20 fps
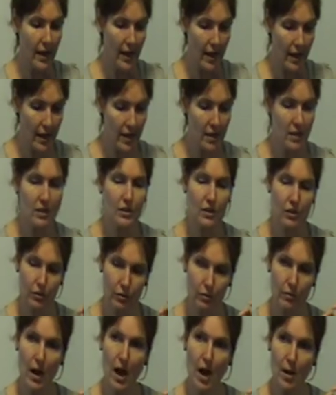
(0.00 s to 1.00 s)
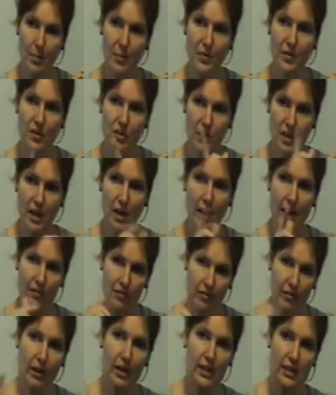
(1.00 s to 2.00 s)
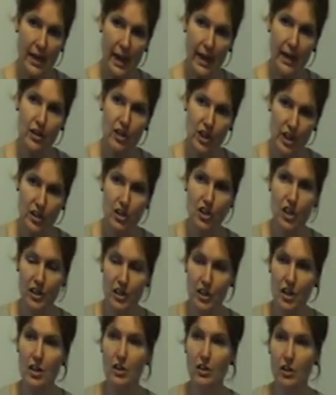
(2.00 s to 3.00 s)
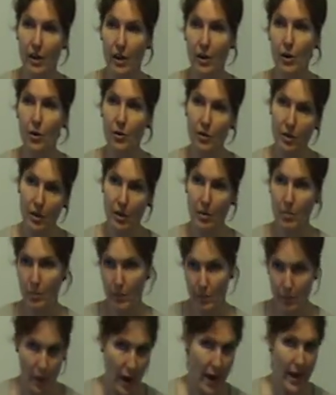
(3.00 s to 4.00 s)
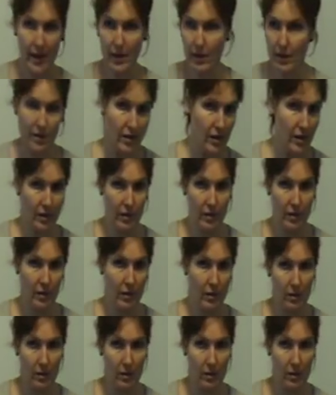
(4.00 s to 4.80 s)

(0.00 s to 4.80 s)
interrupt the everyday chatter that's going on in the brain that